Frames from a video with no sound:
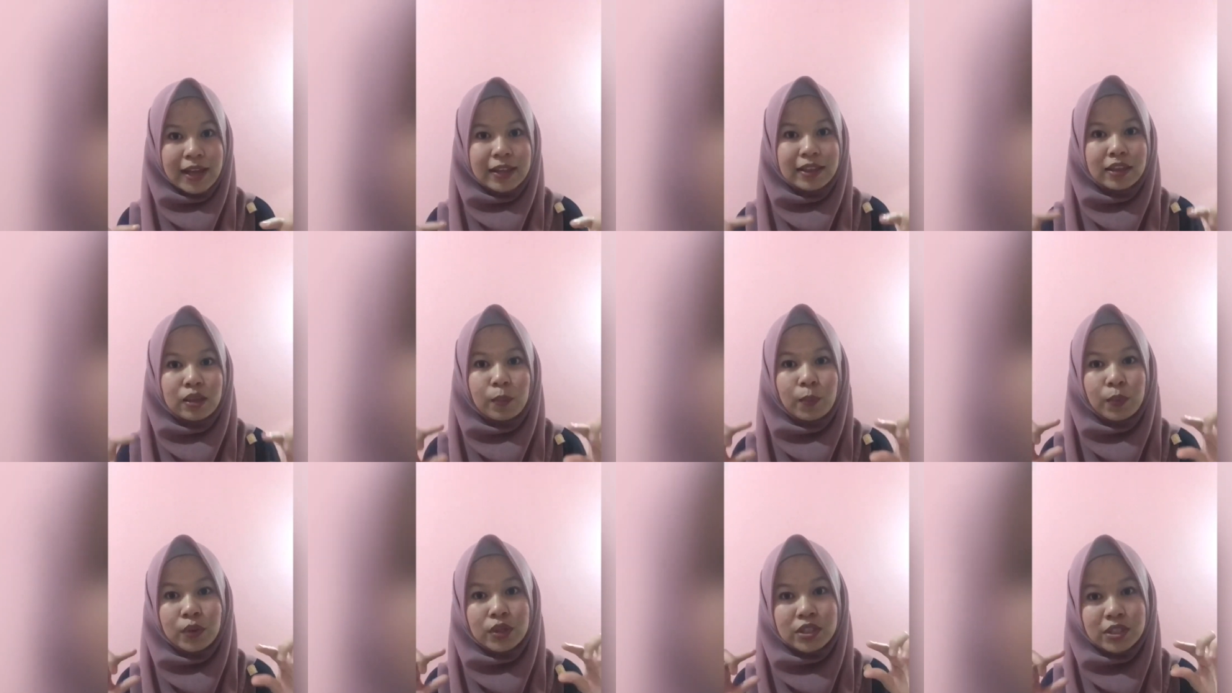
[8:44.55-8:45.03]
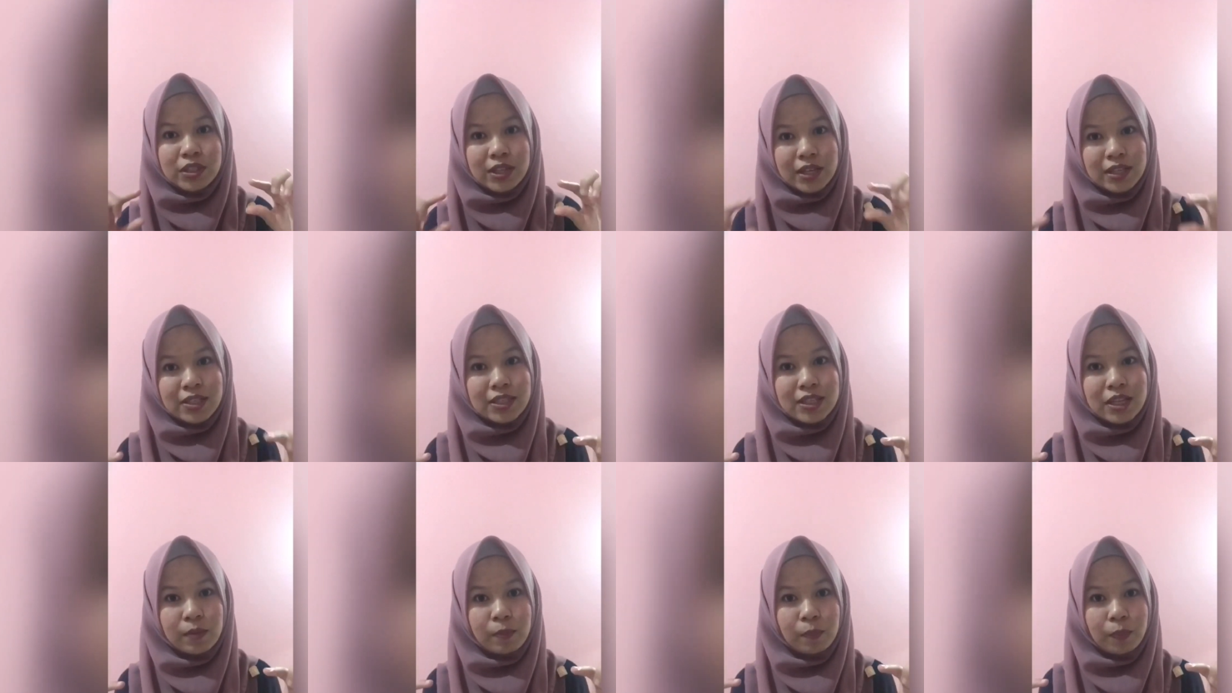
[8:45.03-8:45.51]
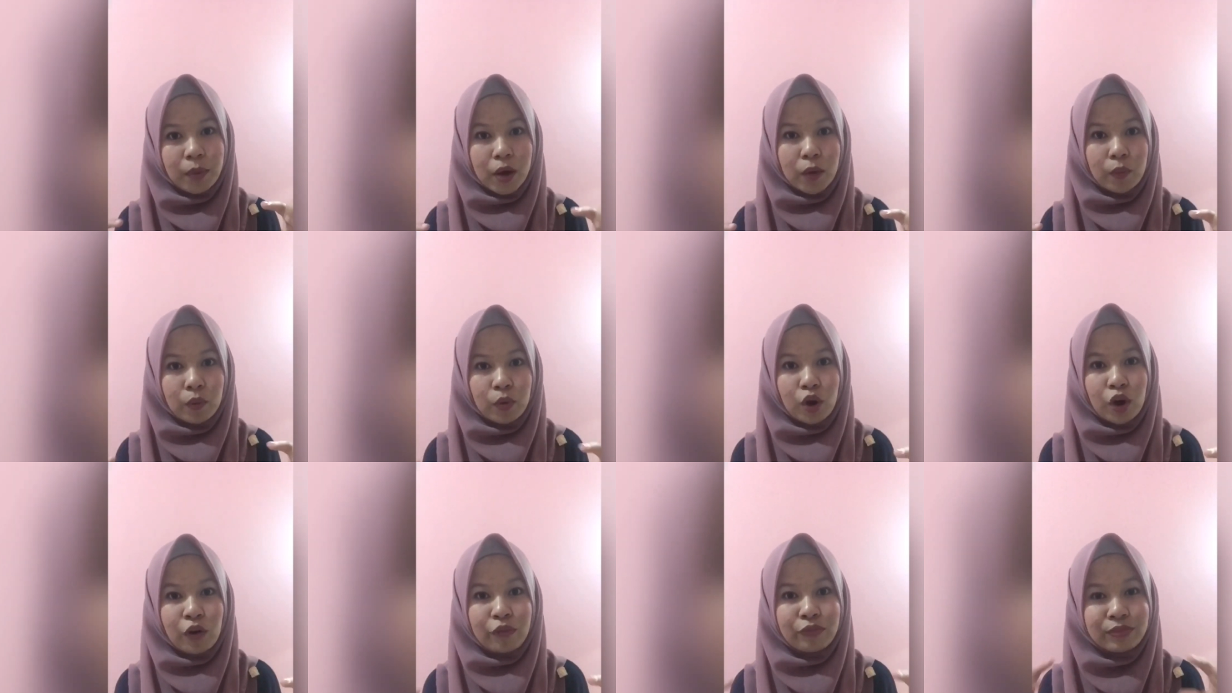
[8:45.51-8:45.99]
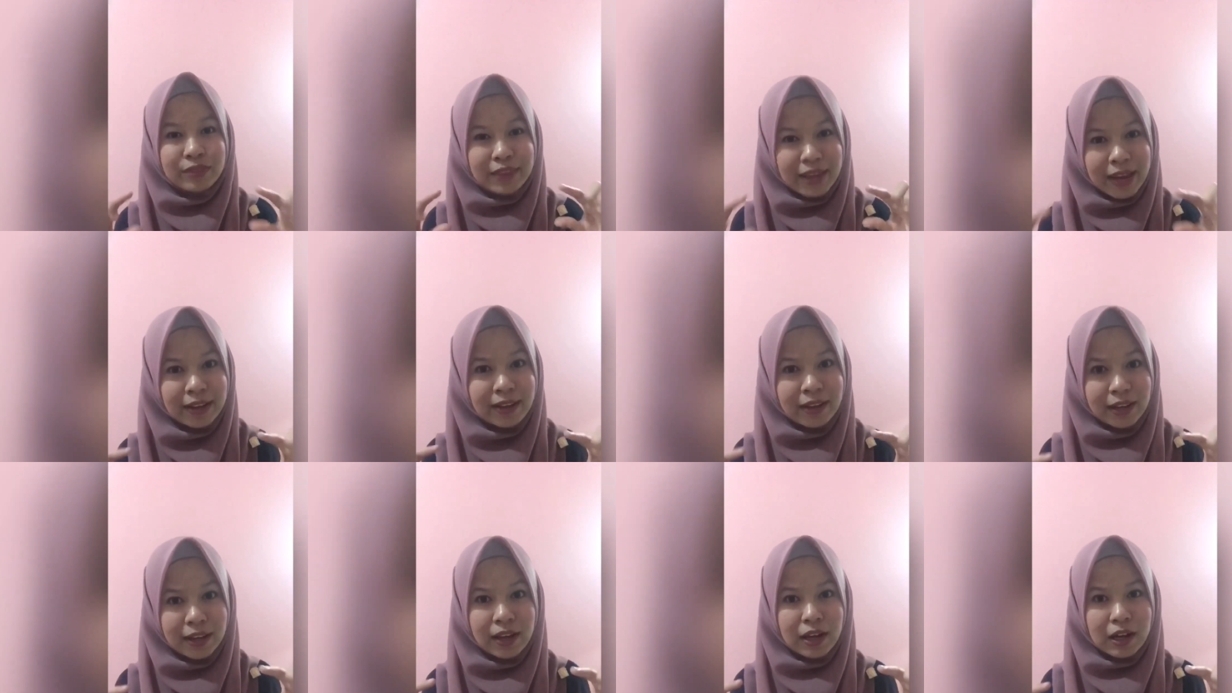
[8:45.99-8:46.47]
the purchasing power of
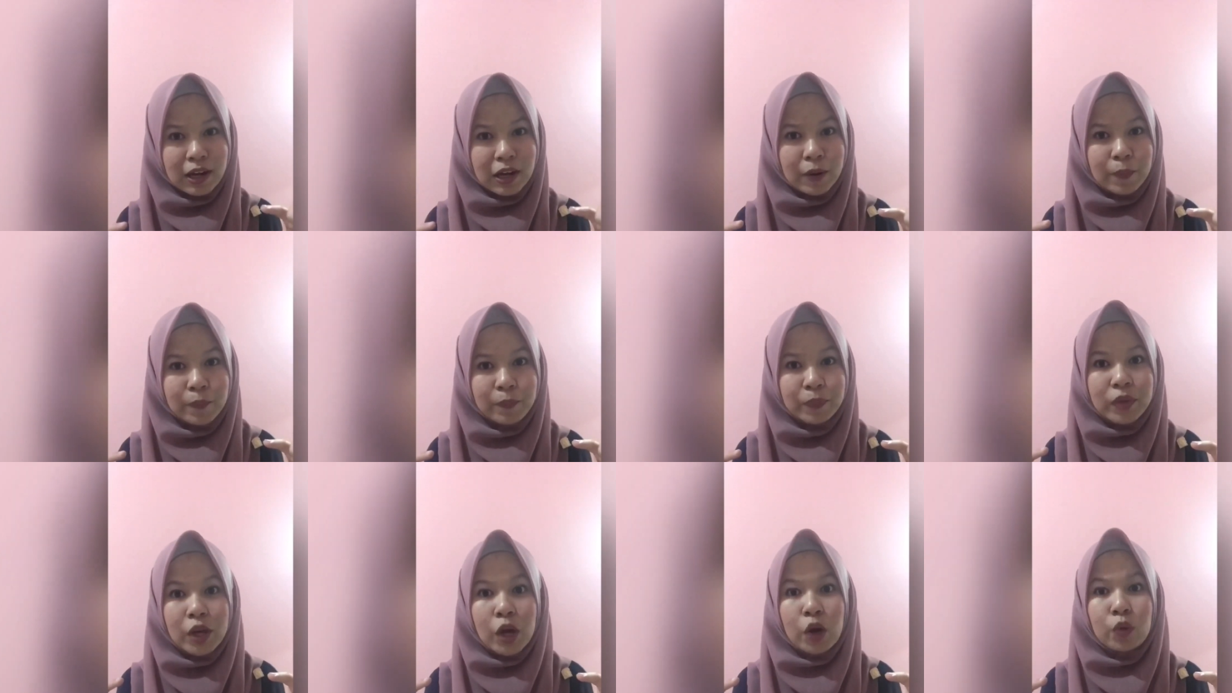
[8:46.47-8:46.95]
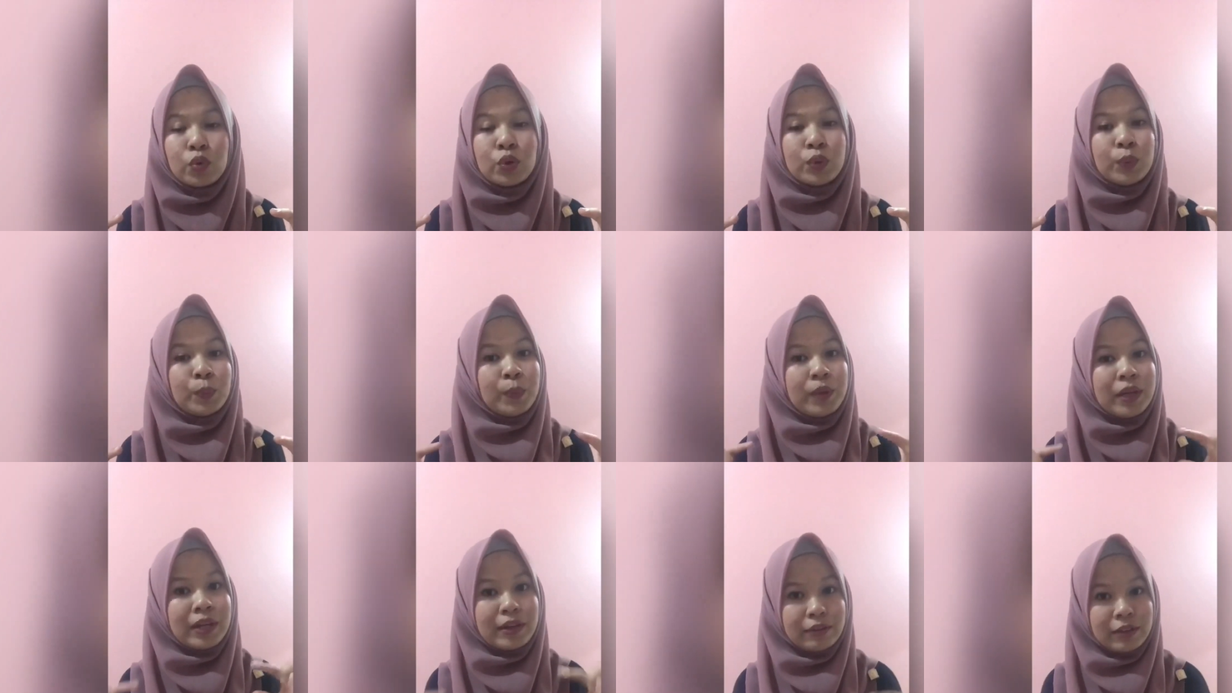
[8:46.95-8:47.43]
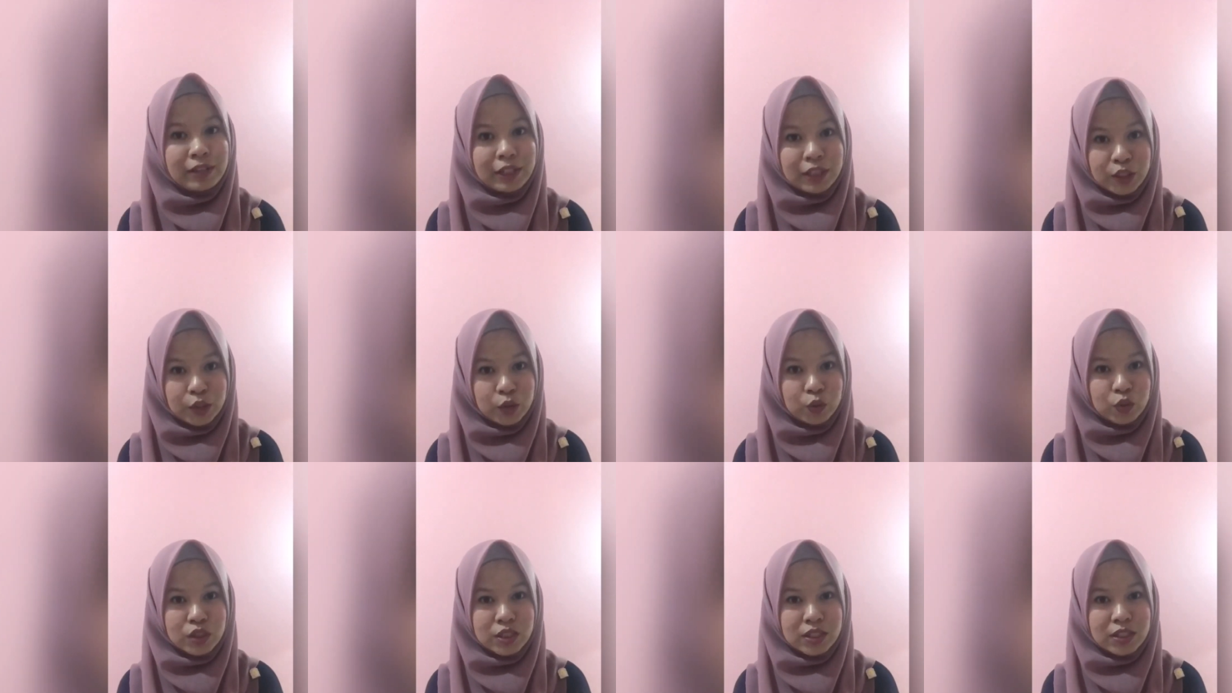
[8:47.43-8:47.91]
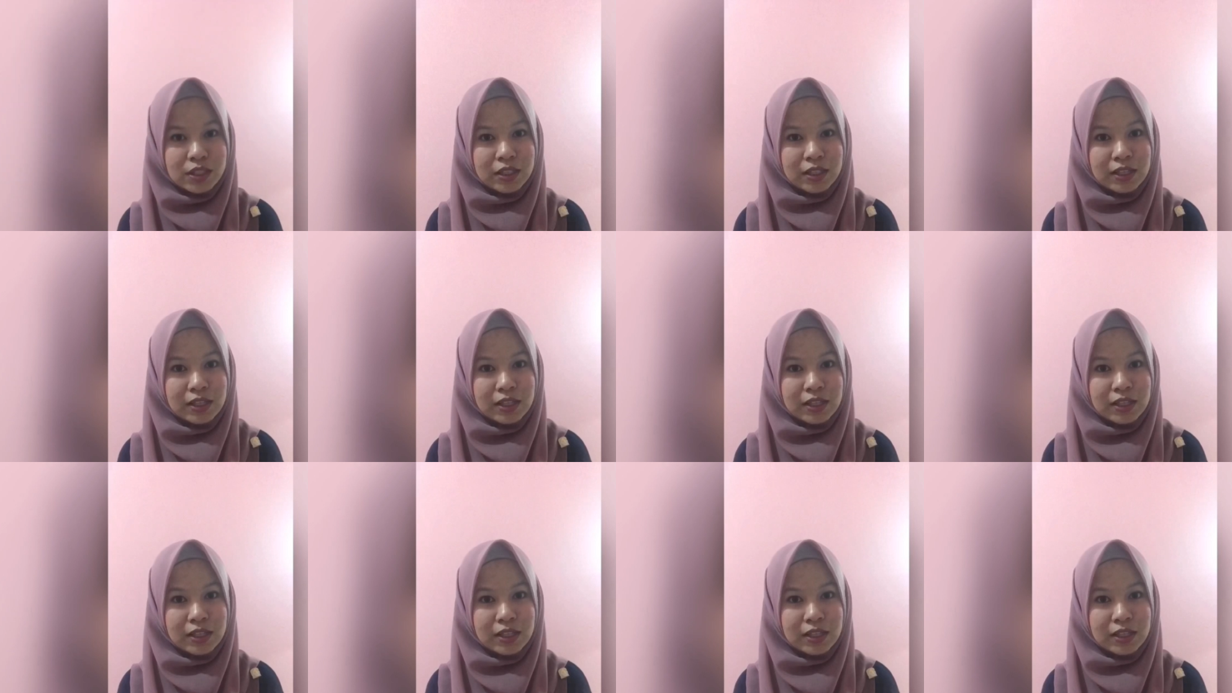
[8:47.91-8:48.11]
that income would be reduced,